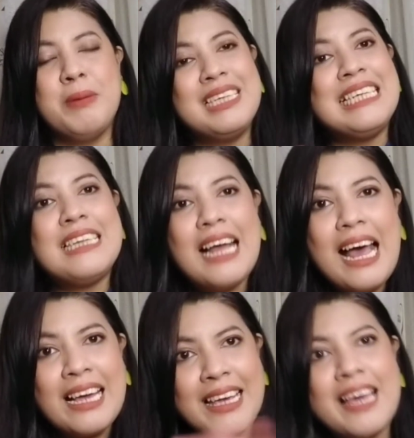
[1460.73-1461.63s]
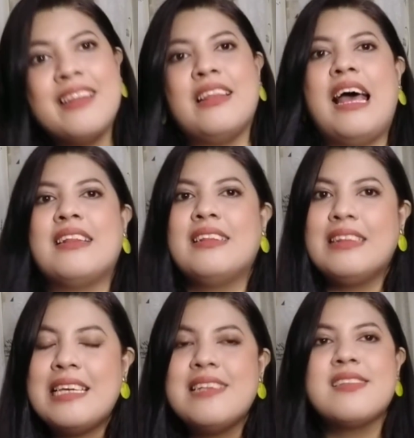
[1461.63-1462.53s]
But it, again, at
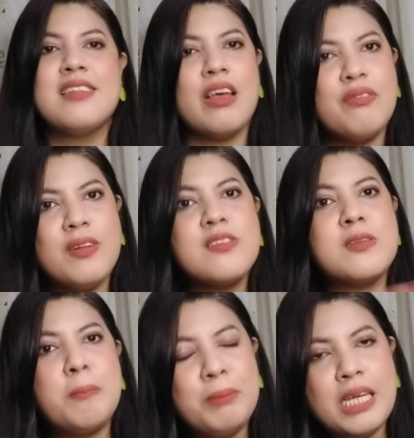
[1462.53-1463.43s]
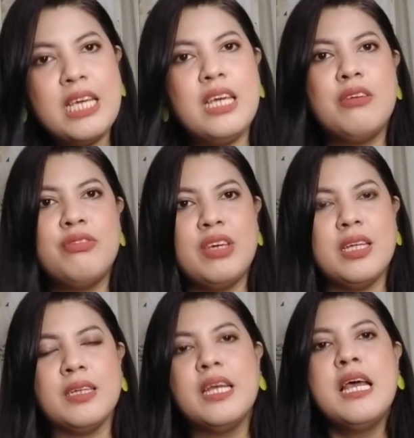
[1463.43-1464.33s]
least levels the playing
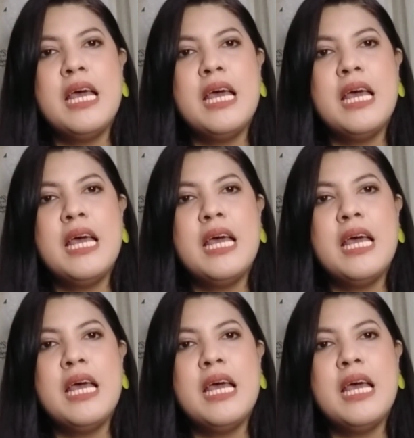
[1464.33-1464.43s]
field.